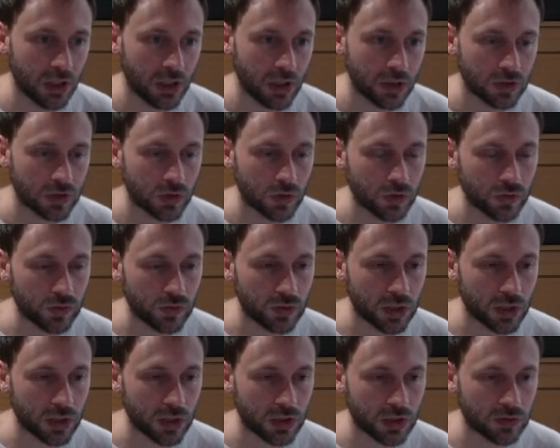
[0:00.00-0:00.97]
So
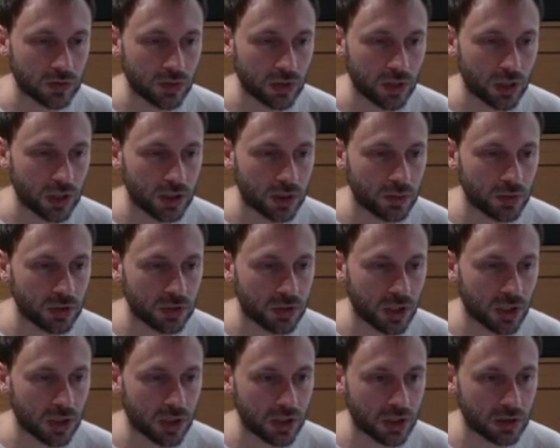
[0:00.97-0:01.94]
the animate
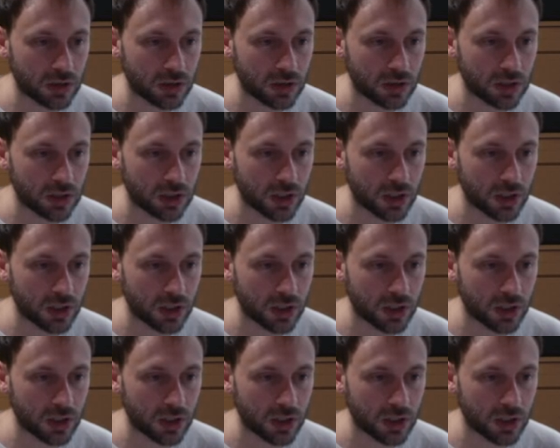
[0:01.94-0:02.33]
director,